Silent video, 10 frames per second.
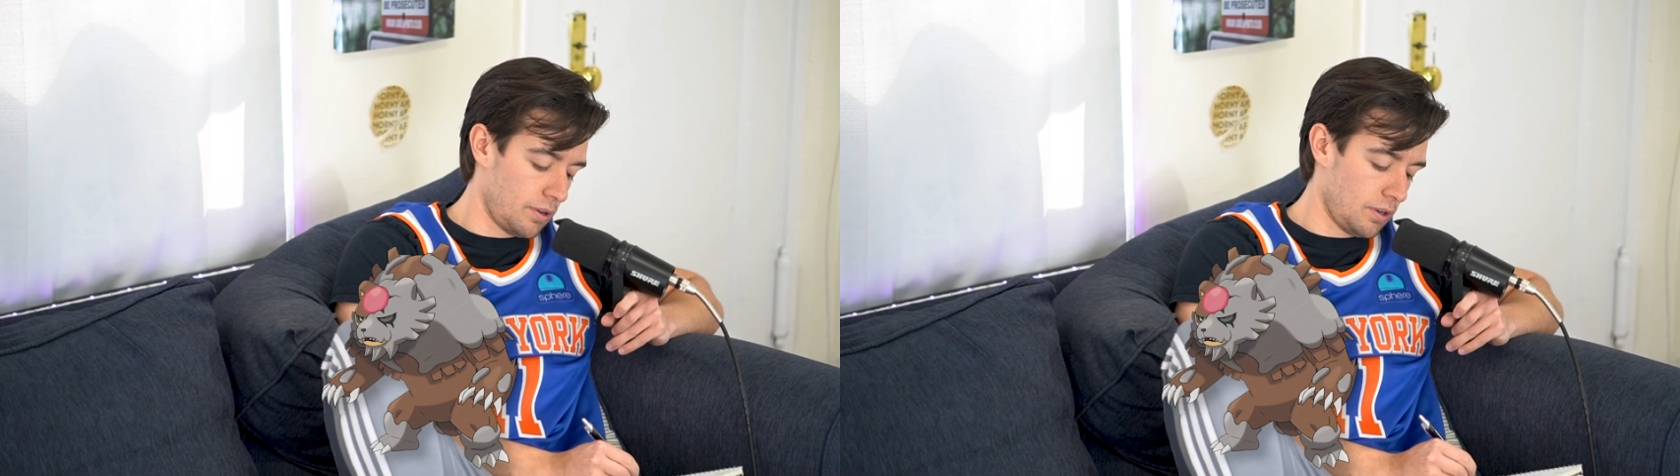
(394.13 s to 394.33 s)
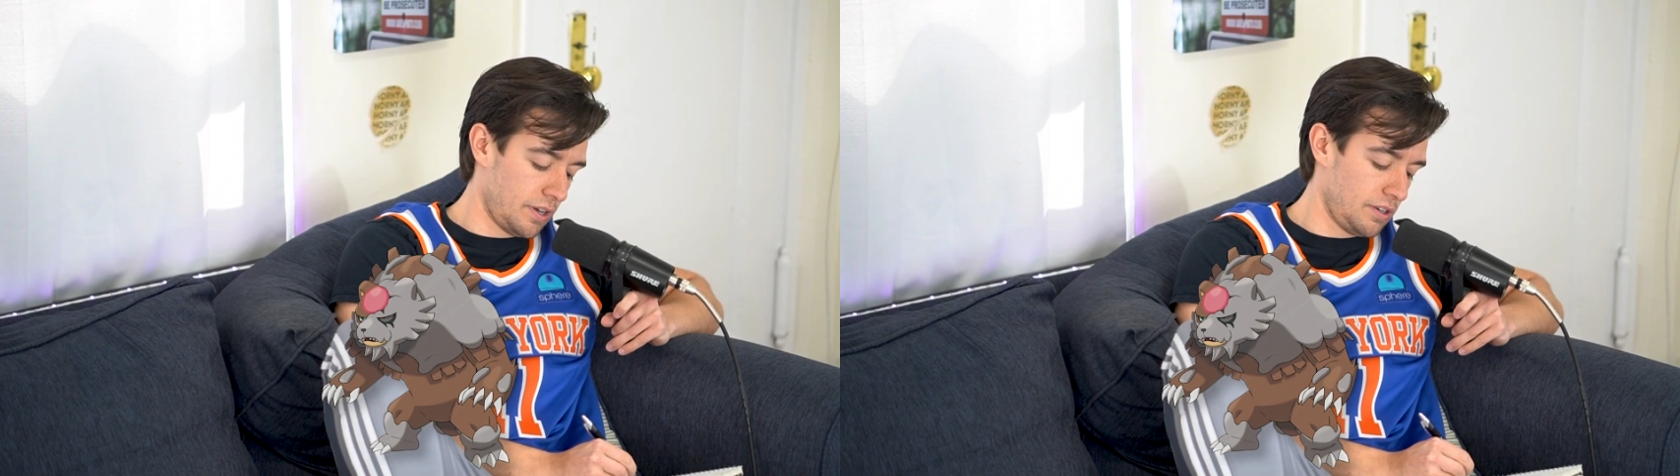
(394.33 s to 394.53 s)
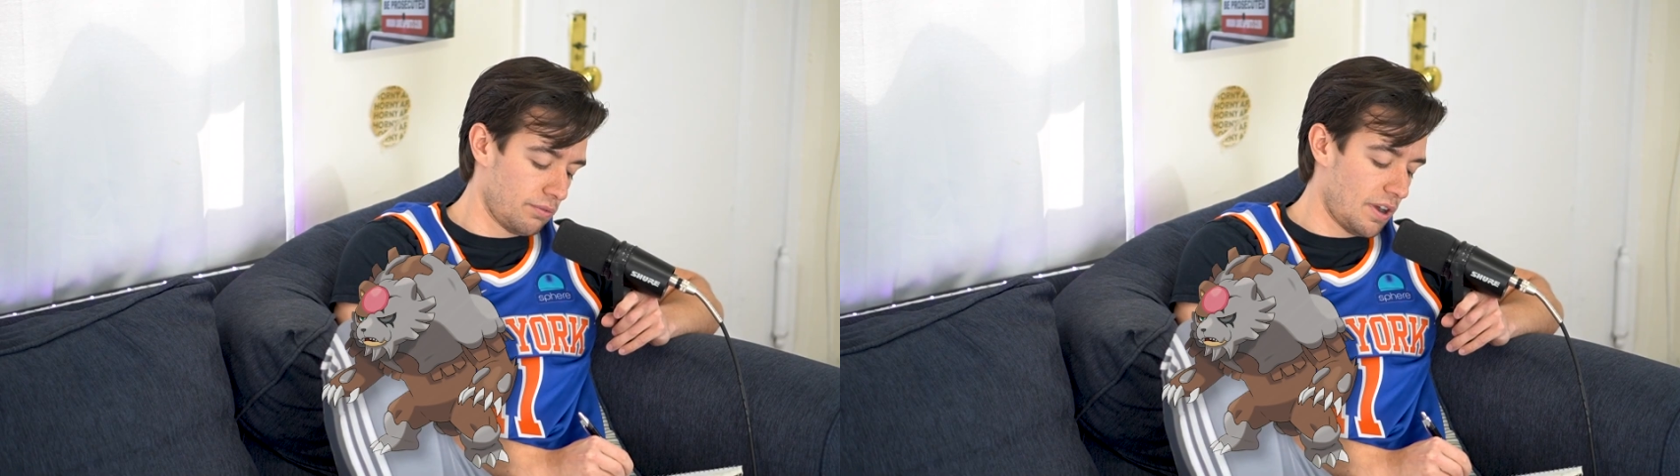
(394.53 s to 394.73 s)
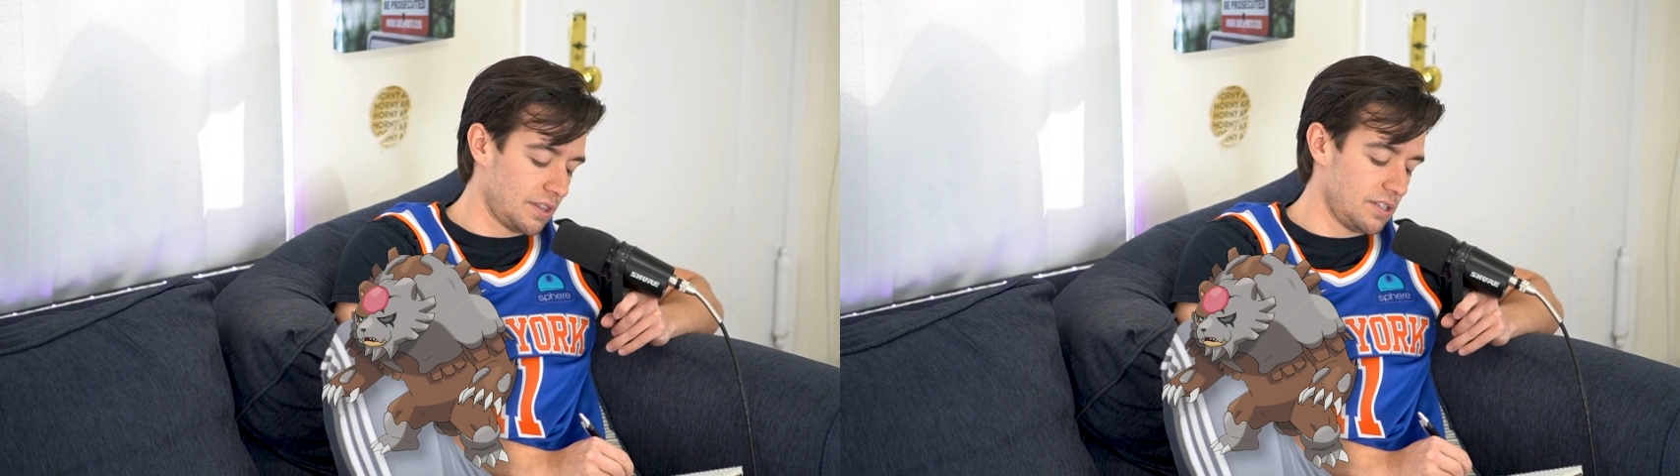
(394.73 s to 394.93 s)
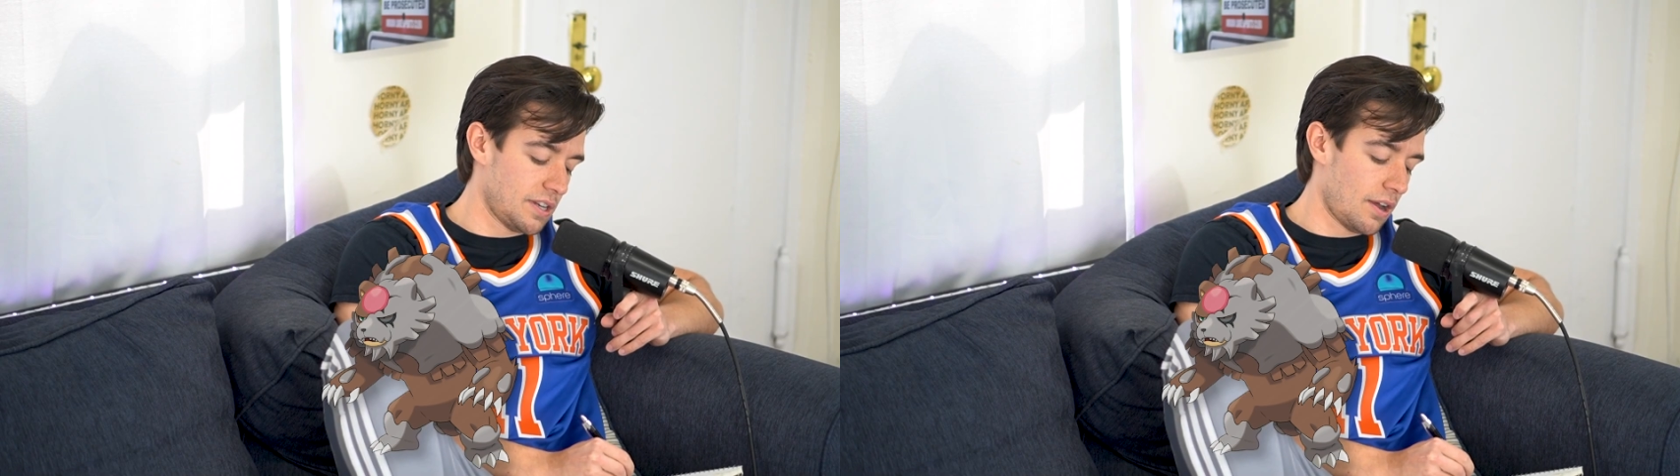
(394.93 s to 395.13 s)
hold on, I need to
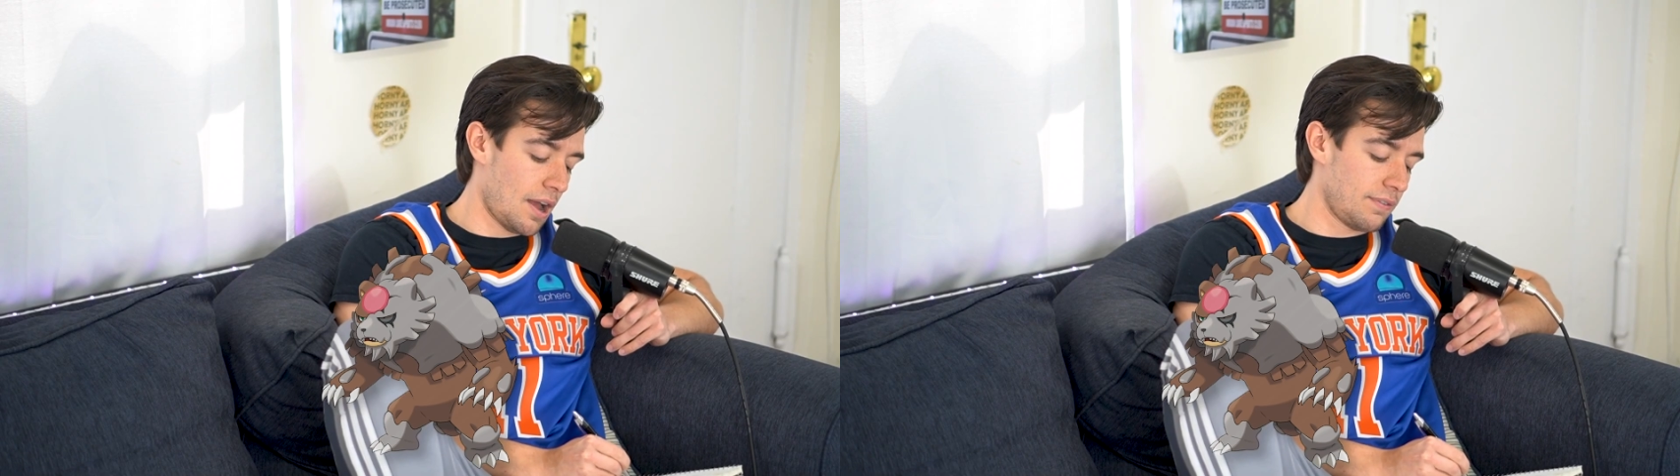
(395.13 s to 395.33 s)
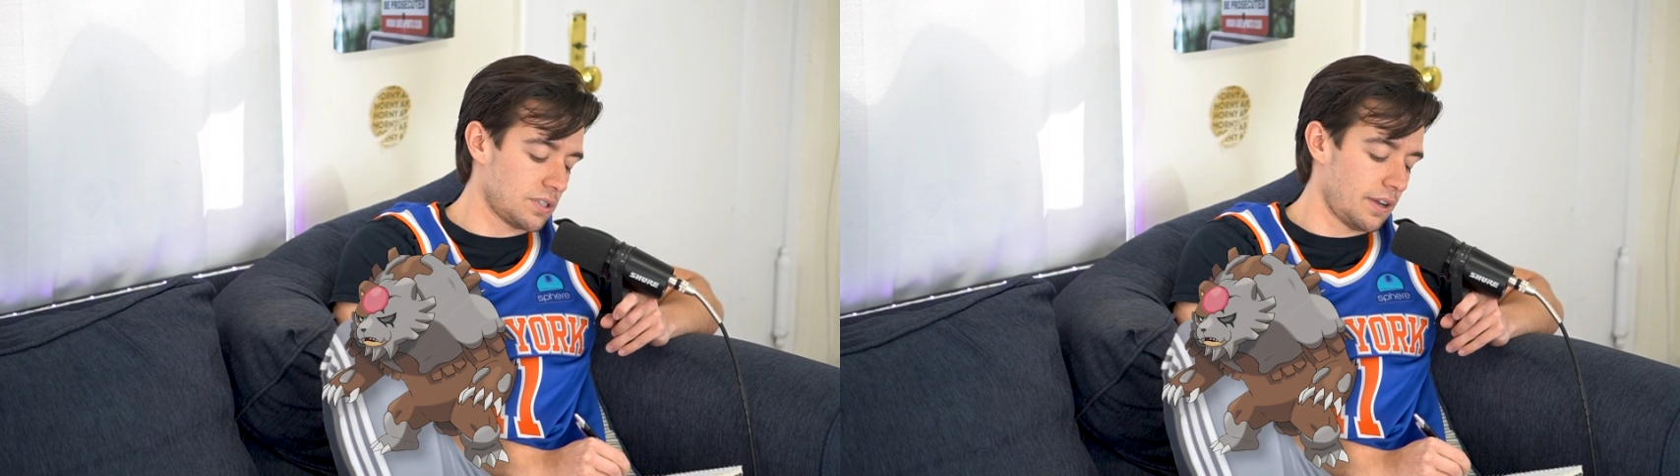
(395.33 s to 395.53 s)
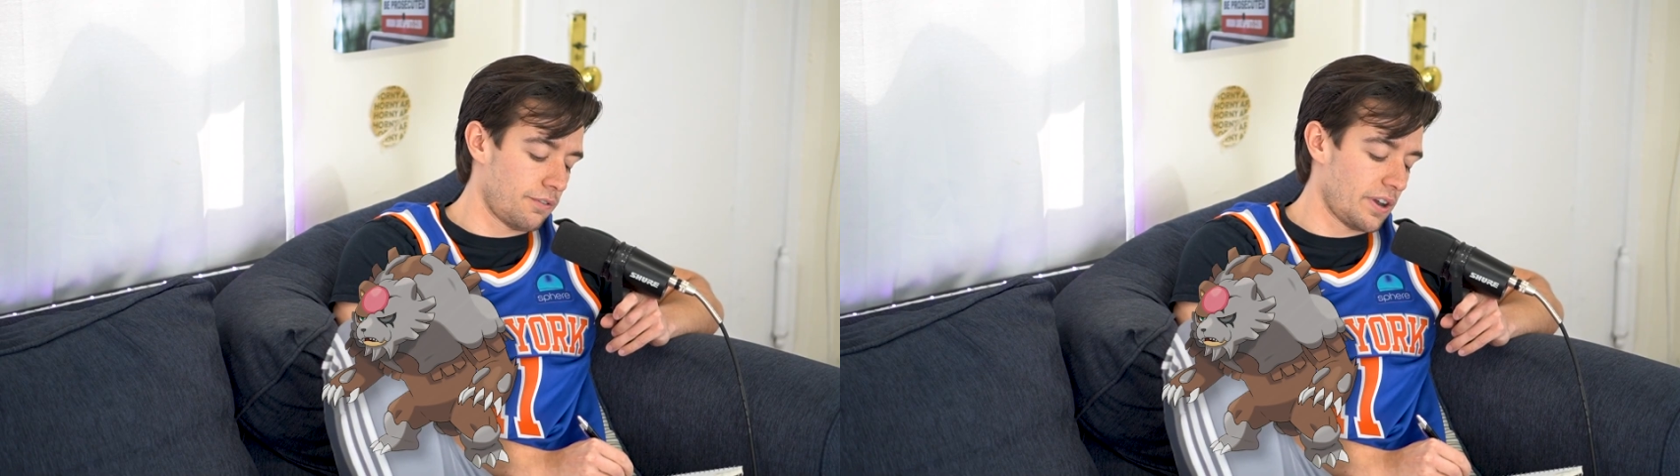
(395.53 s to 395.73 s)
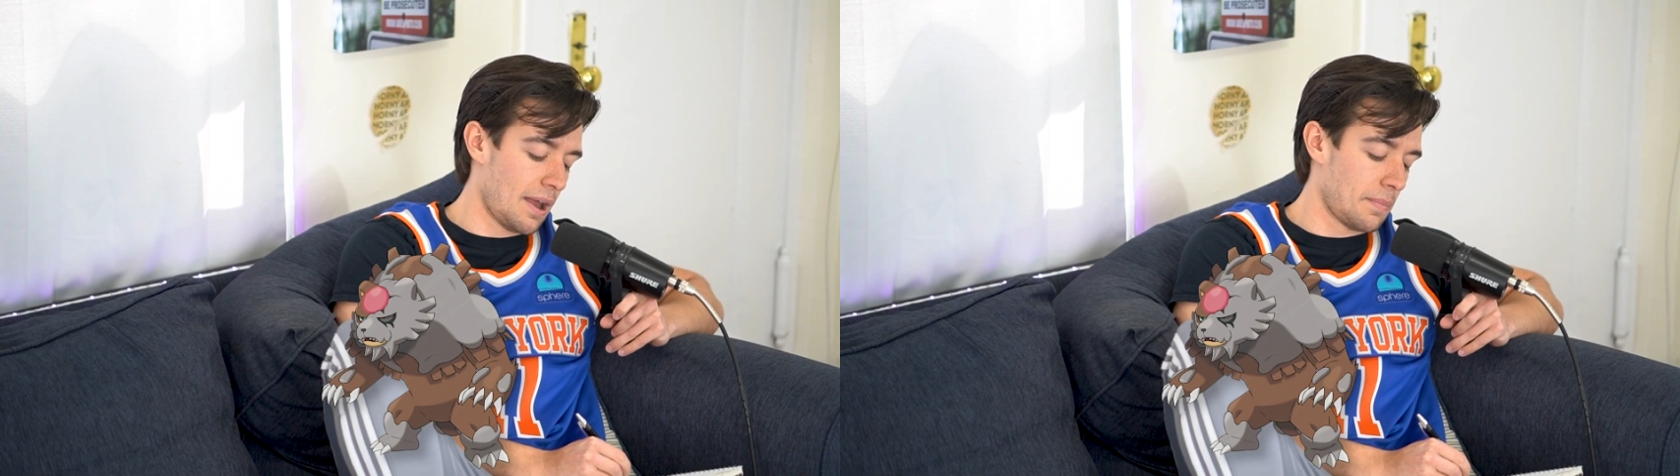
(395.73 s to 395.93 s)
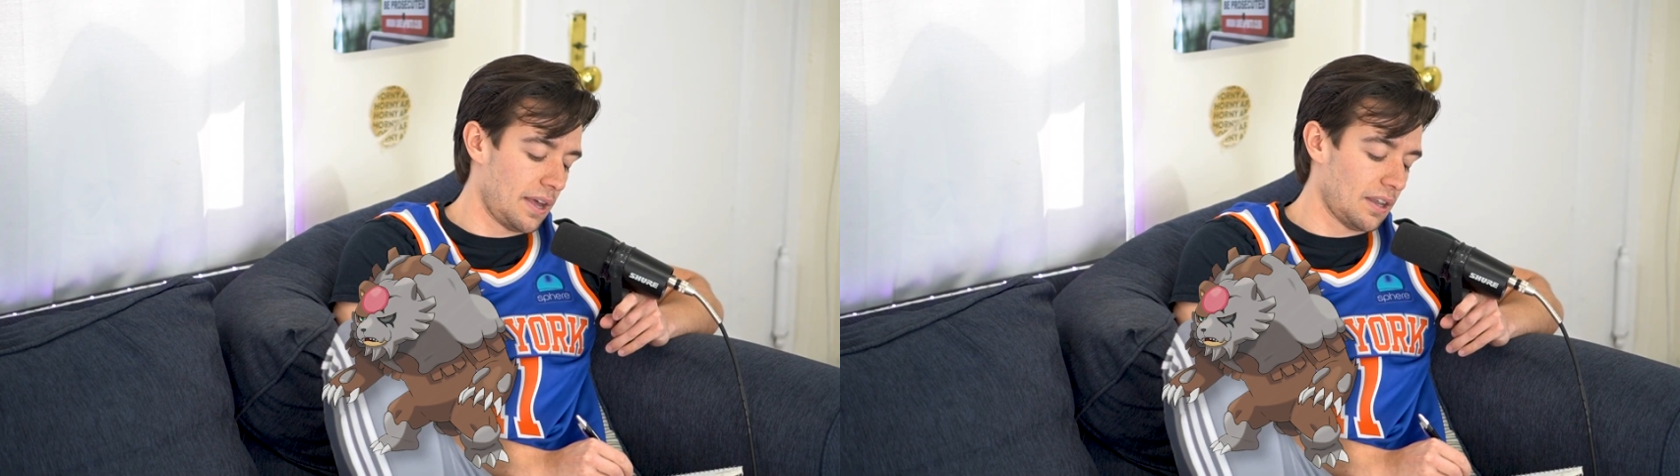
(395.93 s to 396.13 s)
write these down. Obviously, I
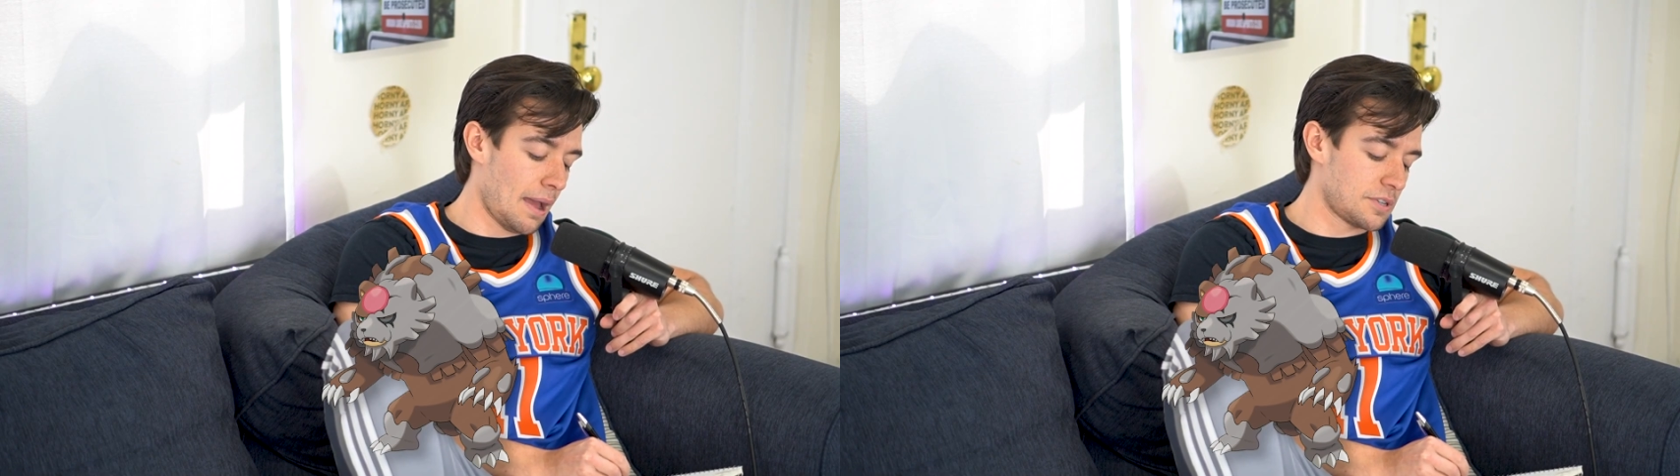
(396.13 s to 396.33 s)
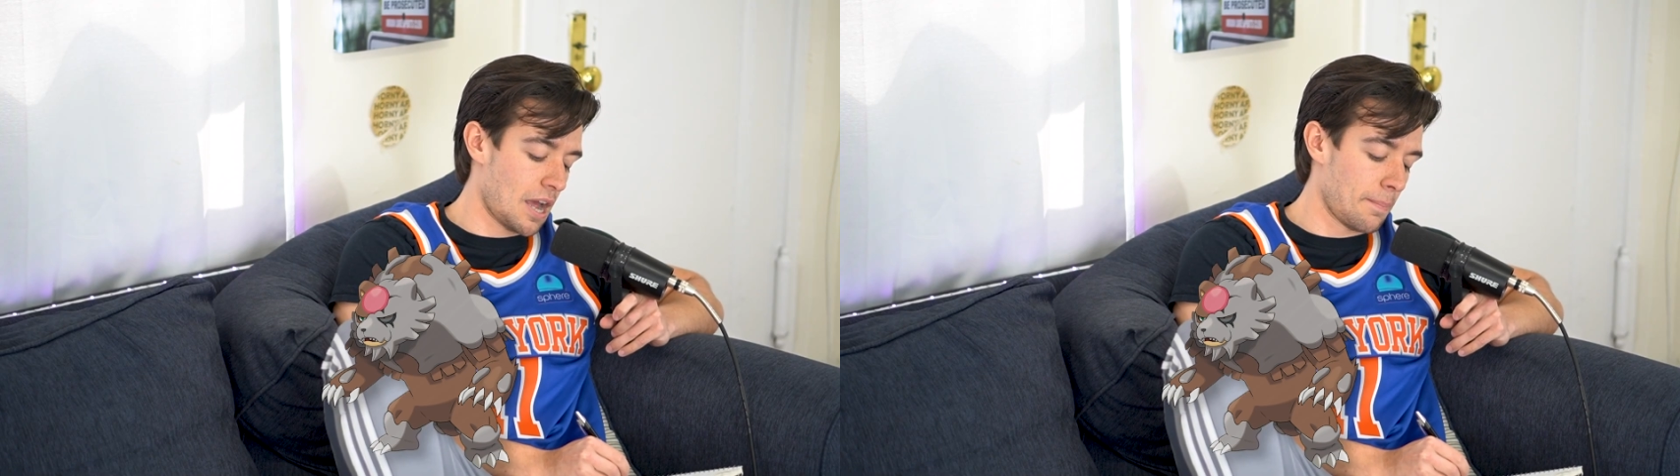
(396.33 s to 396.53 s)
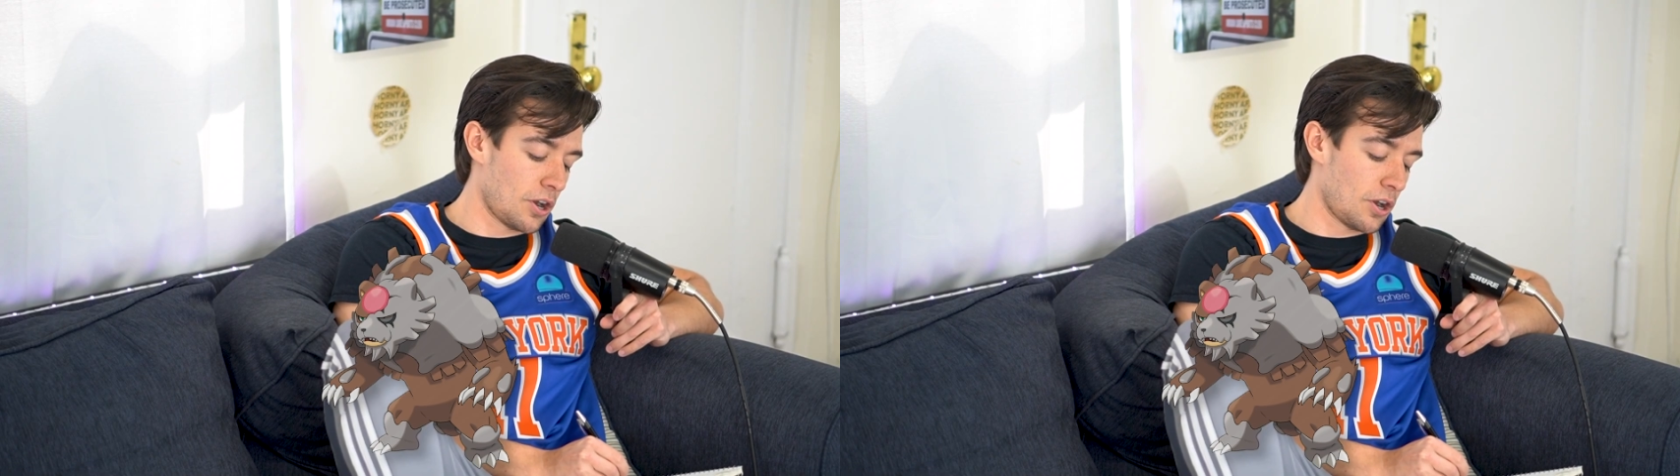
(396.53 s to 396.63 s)
forgot my laptop at